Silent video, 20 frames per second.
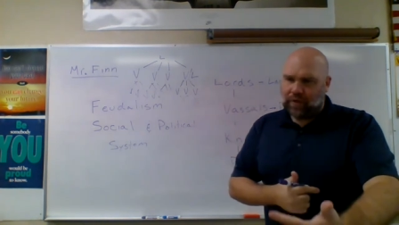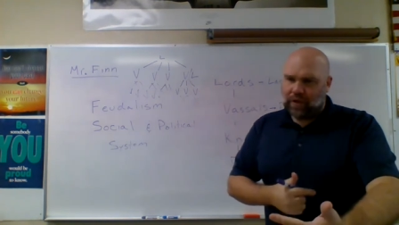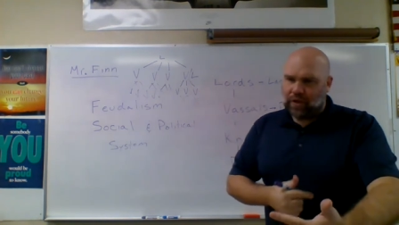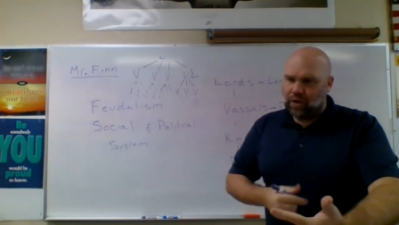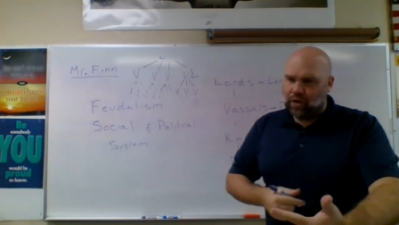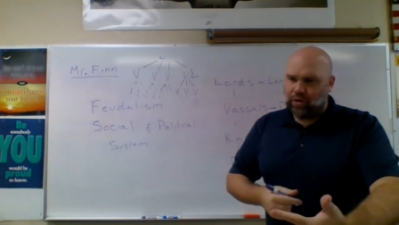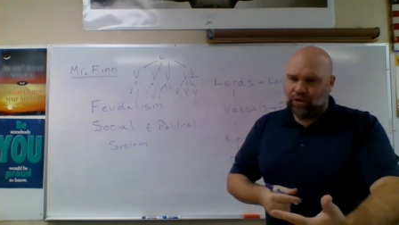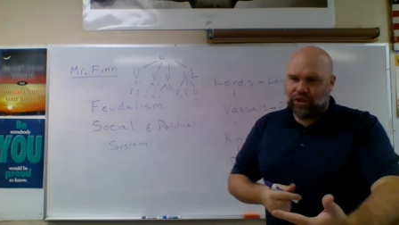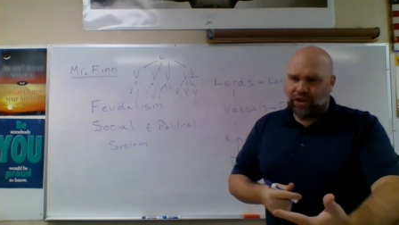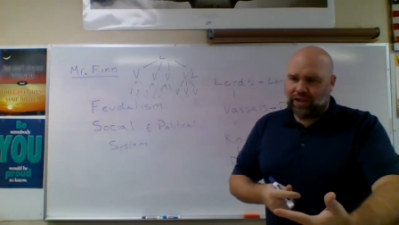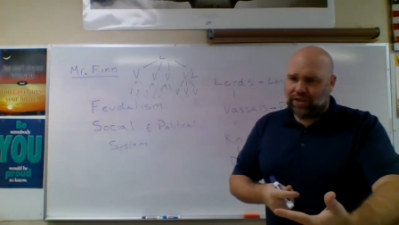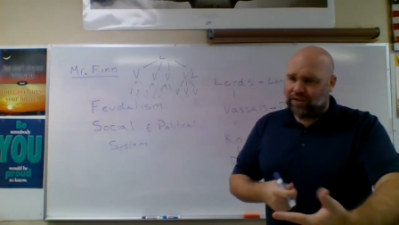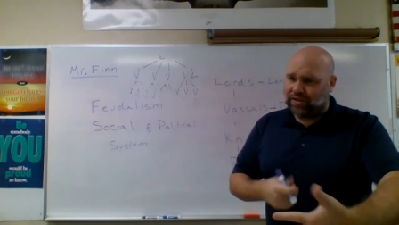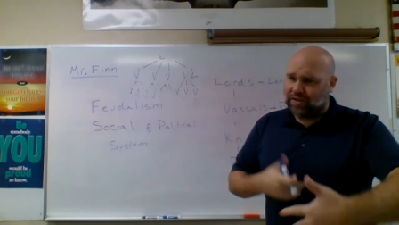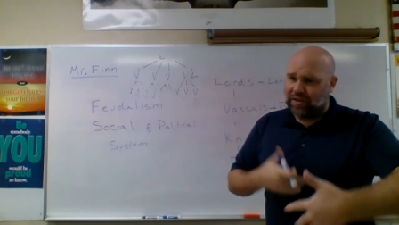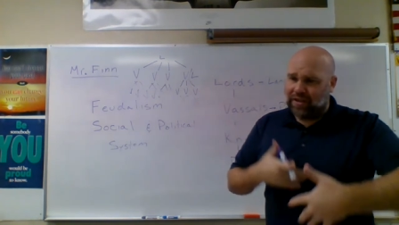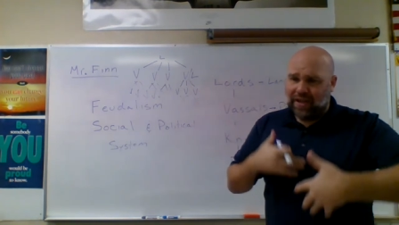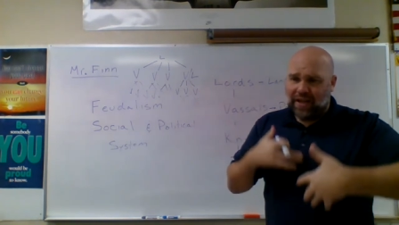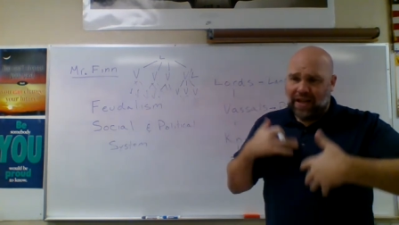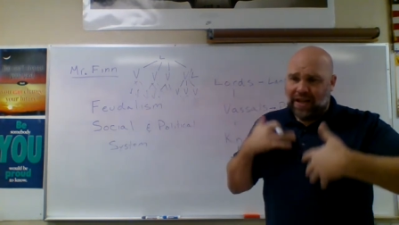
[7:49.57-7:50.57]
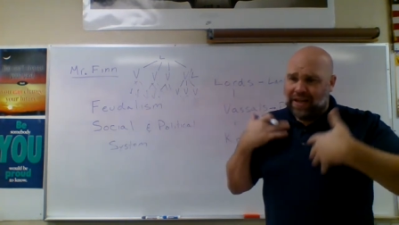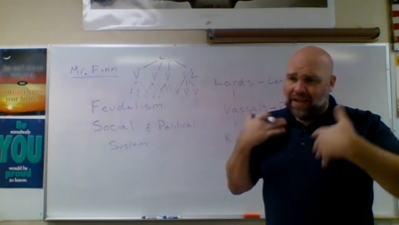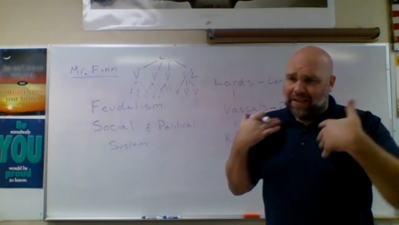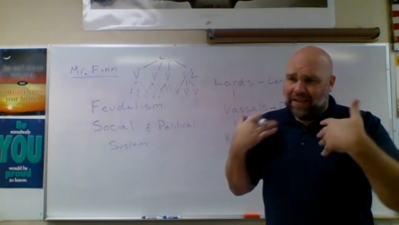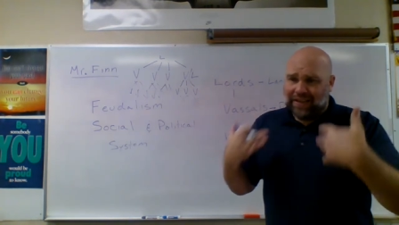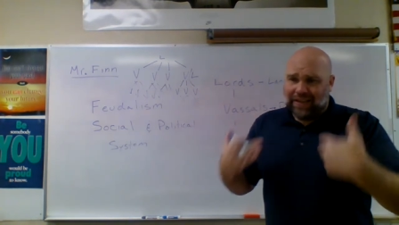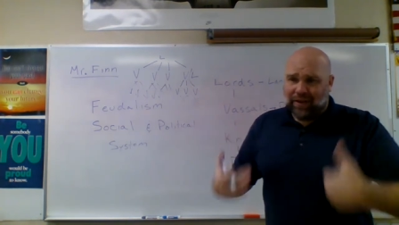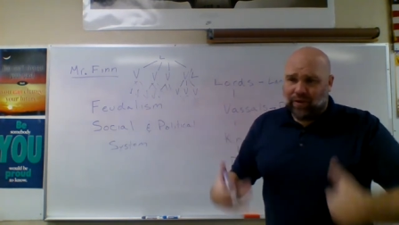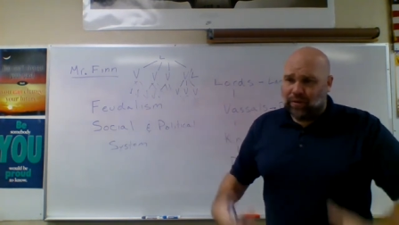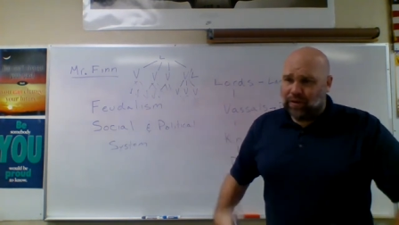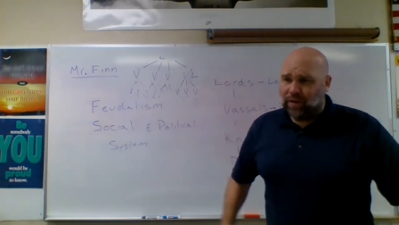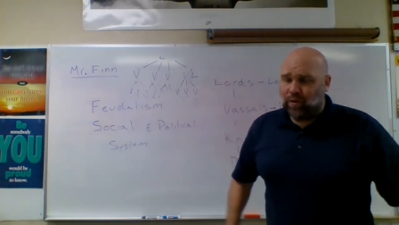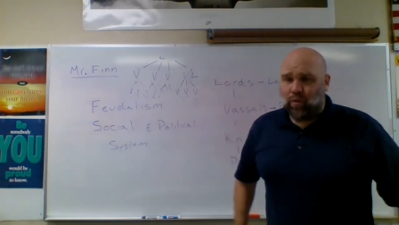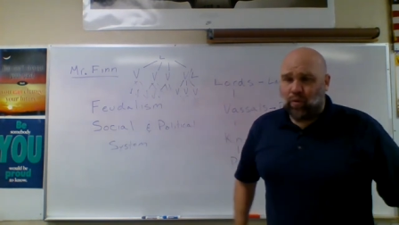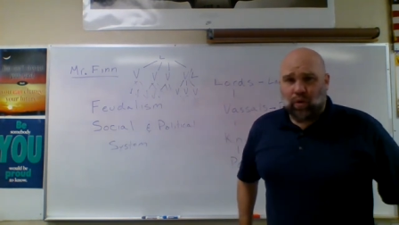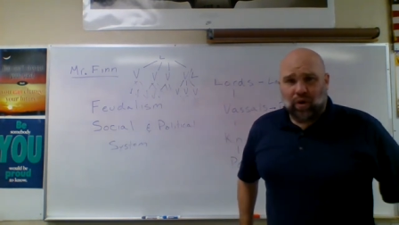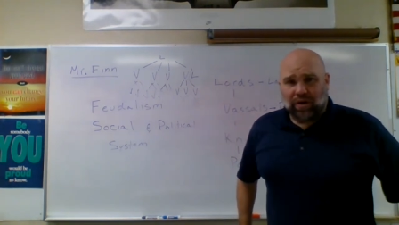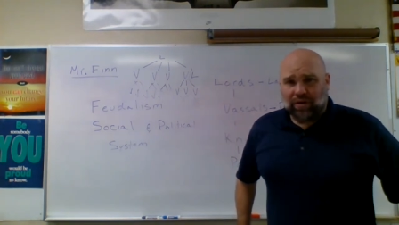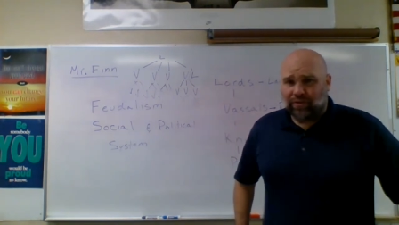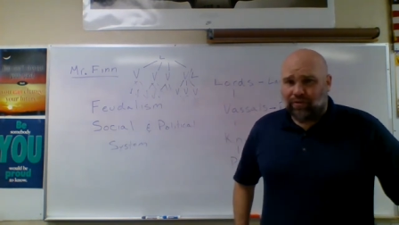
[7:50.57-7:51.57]
who just literally
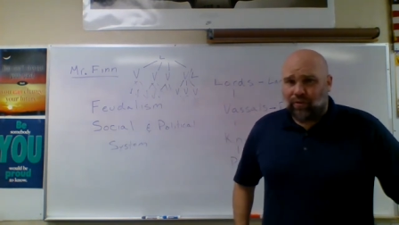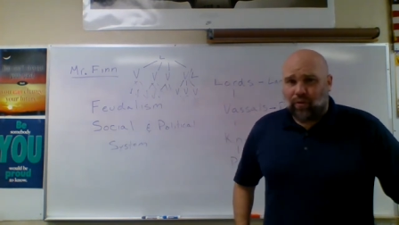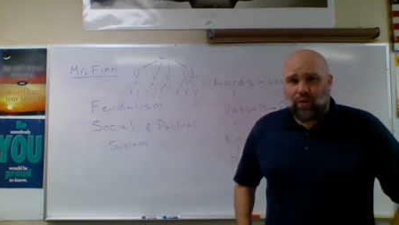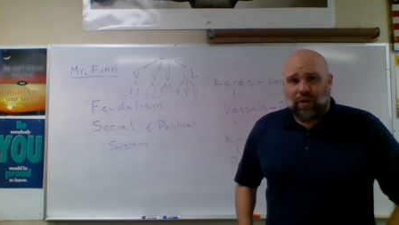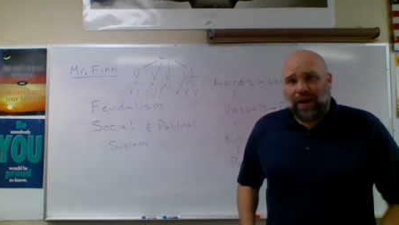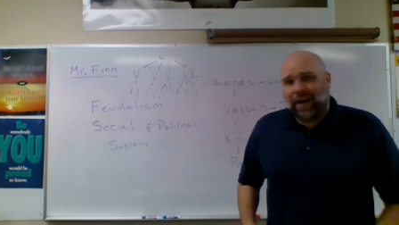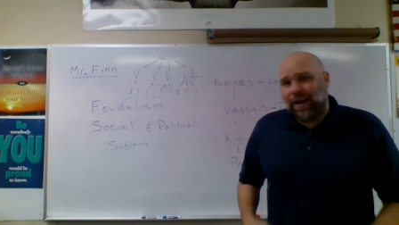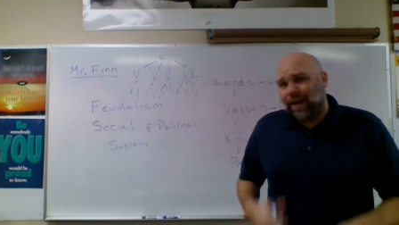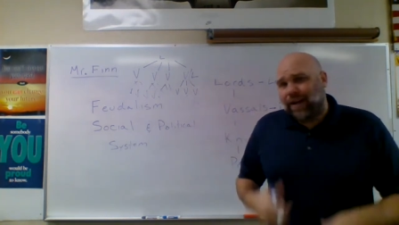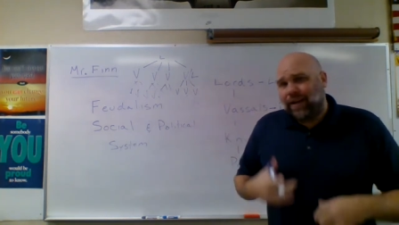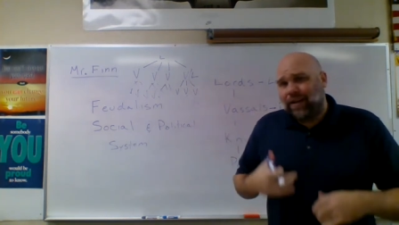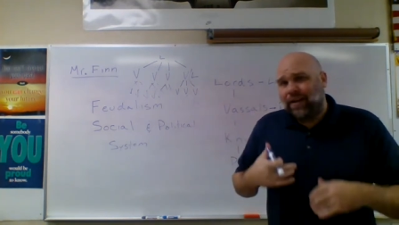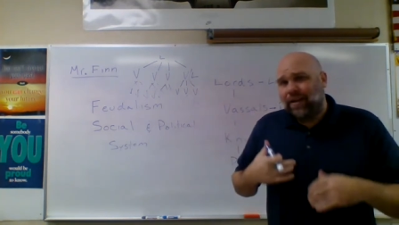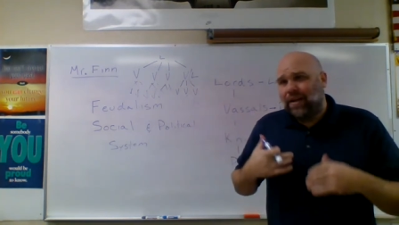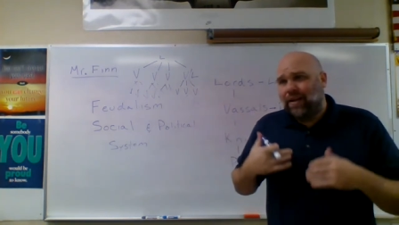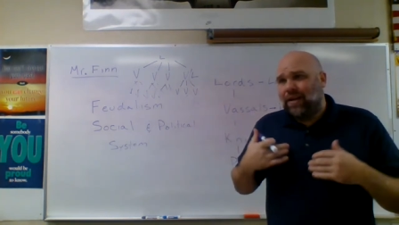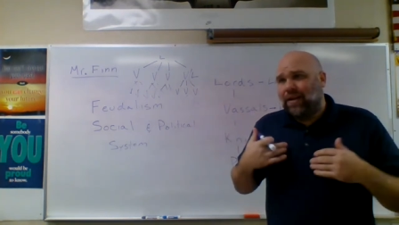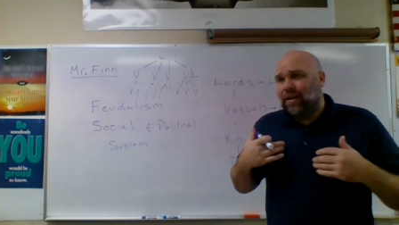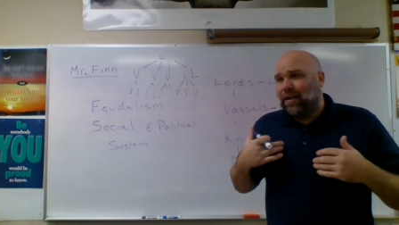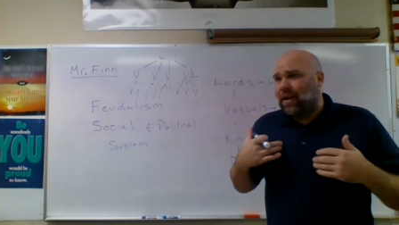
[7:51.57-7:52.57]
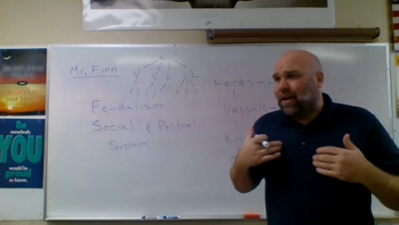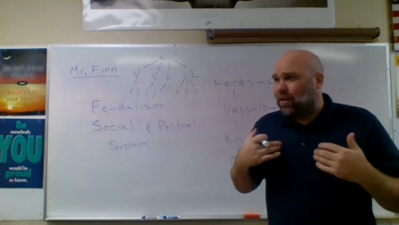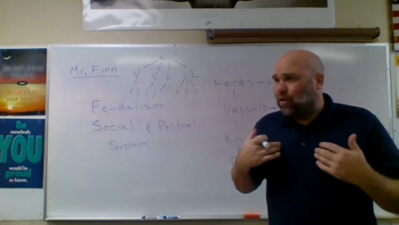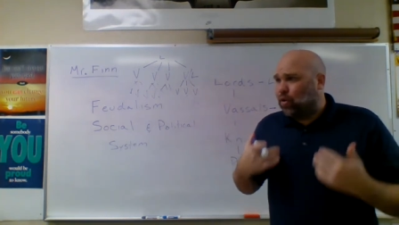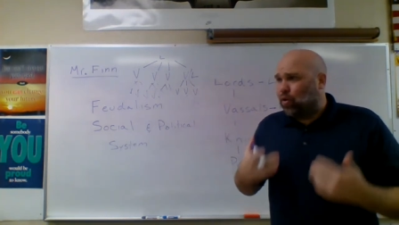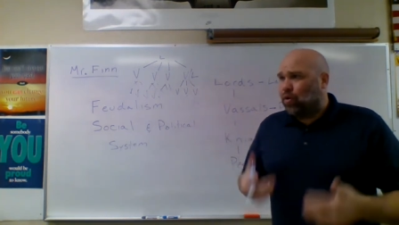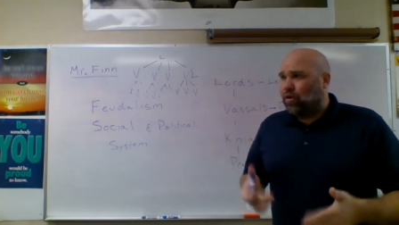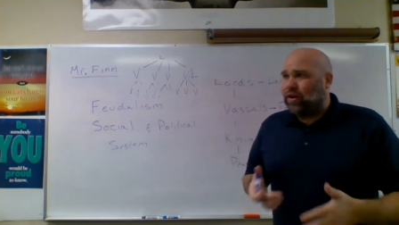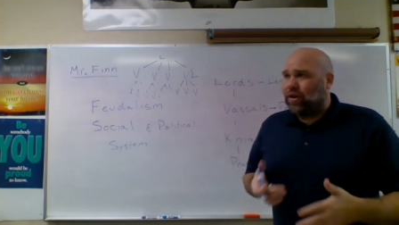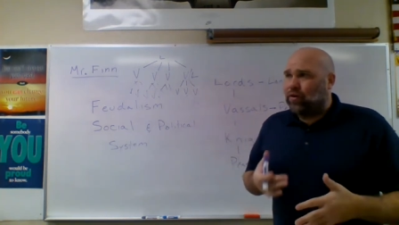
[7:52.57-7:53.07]
worked for a, a lord.